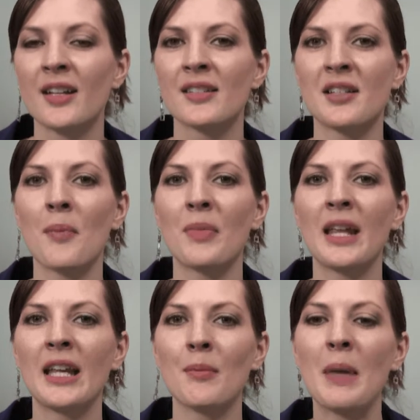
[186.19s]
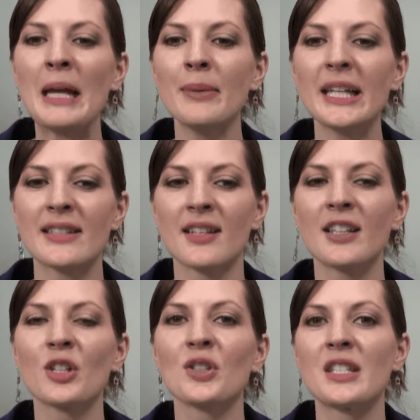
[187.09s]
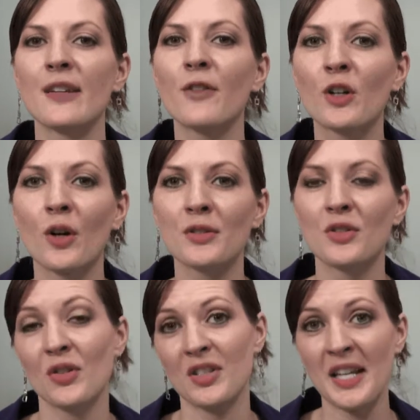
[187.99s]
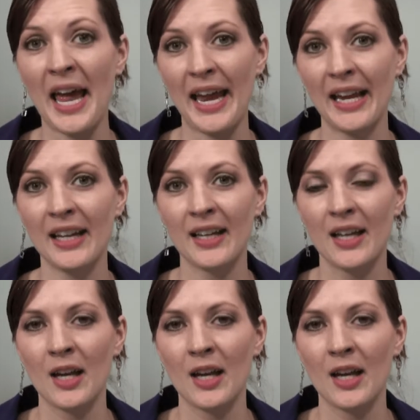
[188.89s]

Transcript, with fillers: something, maybe it's a little difficult to say,